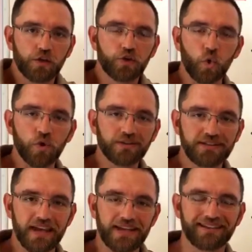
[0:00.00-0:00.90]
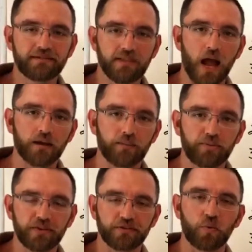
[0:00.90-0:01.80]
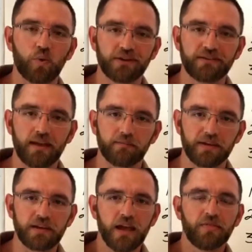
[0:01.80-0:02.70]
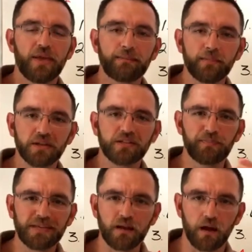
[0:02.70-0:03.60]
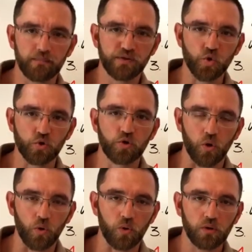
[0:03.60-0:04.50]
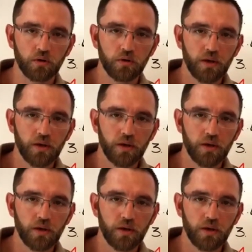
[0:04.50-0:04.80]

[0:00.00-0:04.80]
Your day is not complete. So what does that mean? They must become your goal.